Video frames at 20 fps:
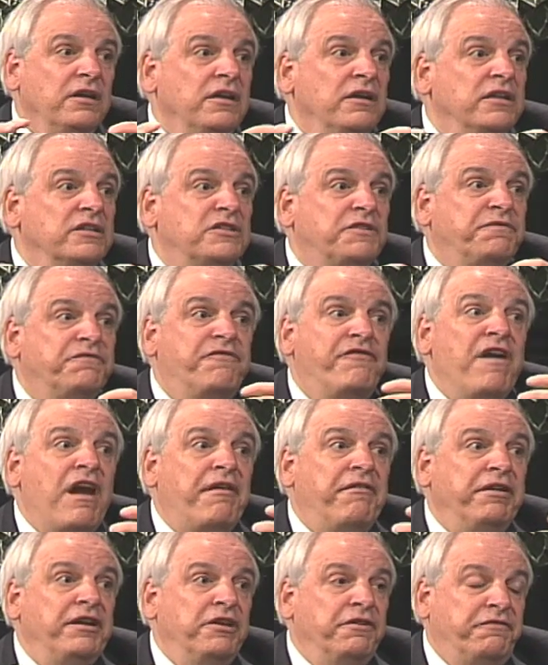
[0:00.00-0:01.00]
it's
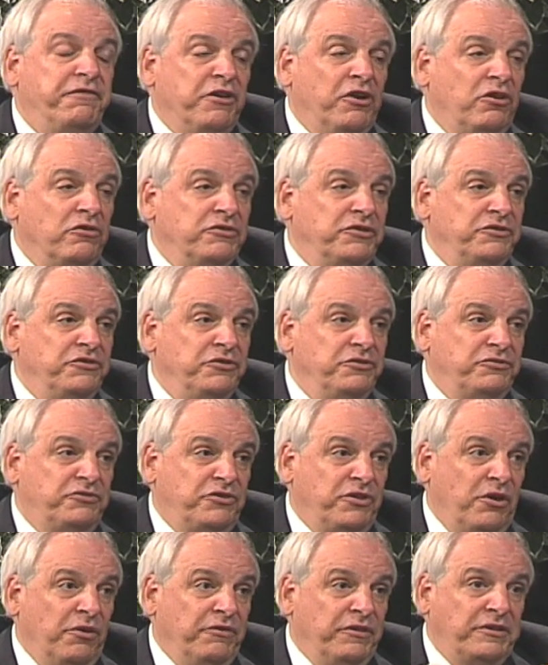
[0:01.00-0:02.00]
very difficult to do
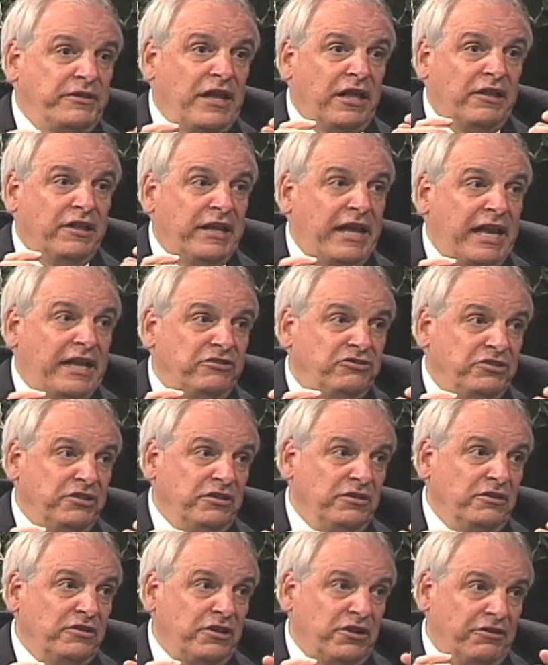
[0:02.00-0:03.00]
so. Right.
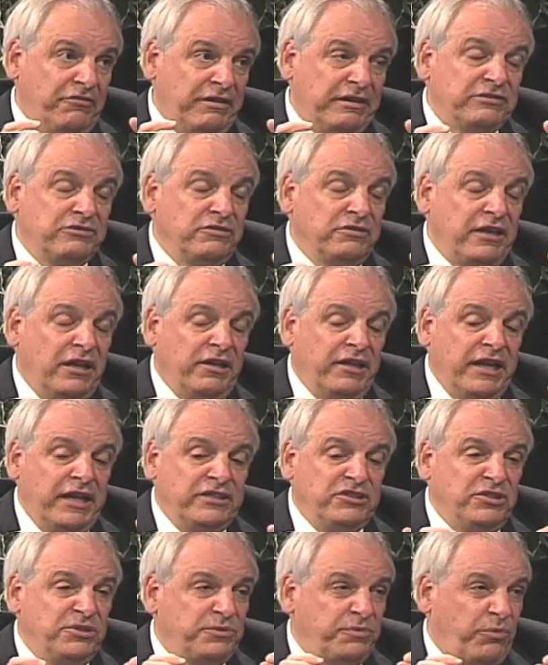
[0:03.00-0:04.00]
The congressional
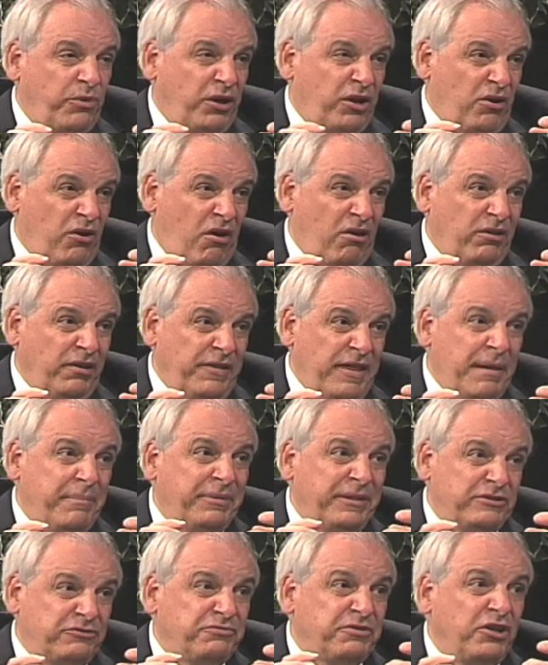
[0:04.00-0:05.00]
delegation is working hard on that, but
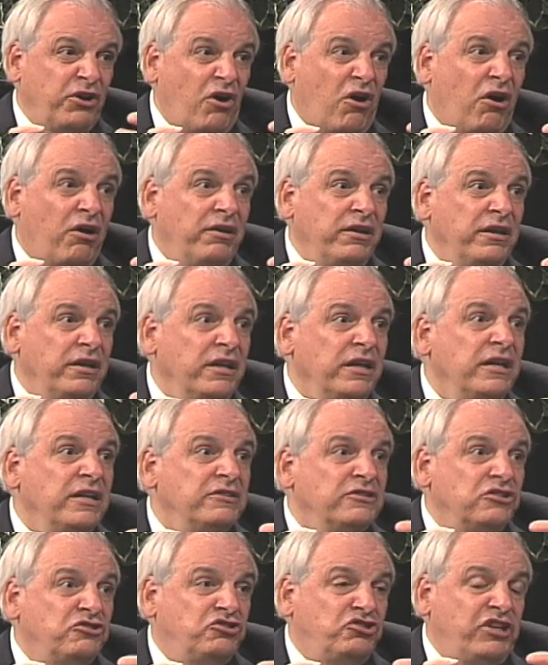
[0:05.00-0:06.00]
it's really hard
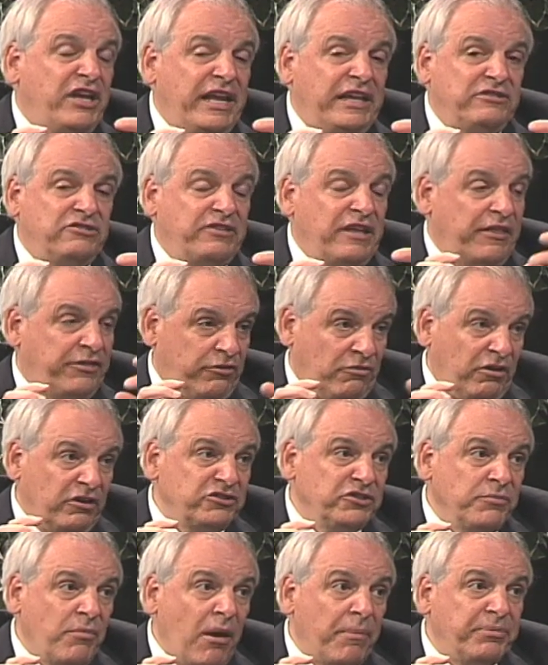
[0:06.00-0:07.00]
to change that. There are
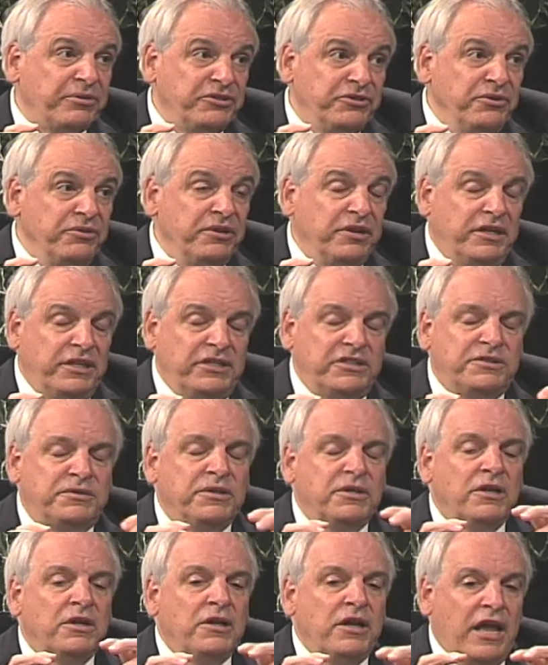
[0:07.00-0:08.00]
some opportunities,
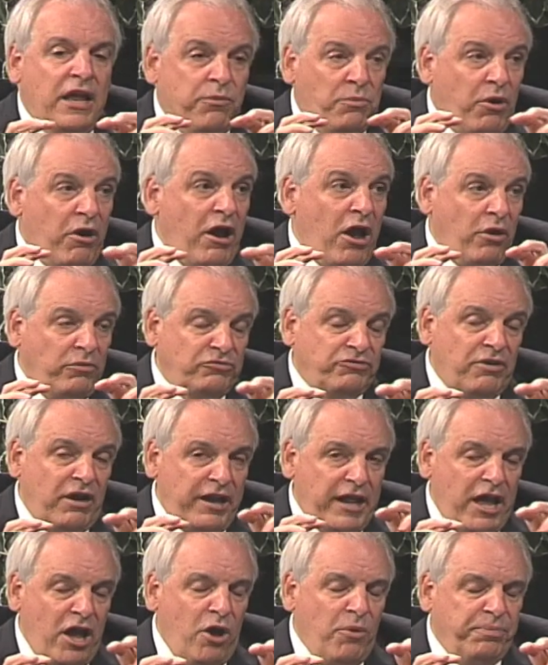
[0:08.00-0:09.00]
and we're trying
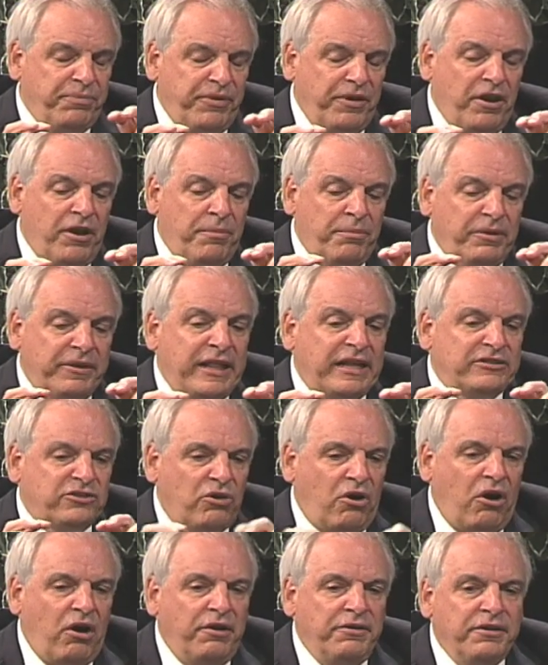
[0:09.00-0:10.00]
to help there, but that's
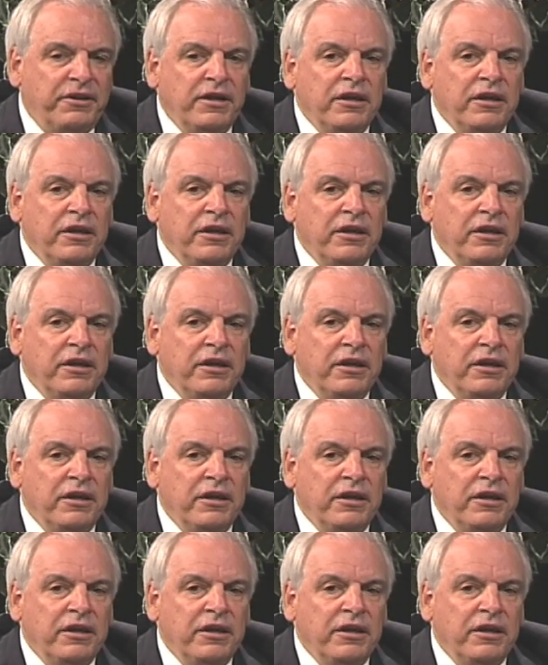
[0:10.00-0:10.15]
hard.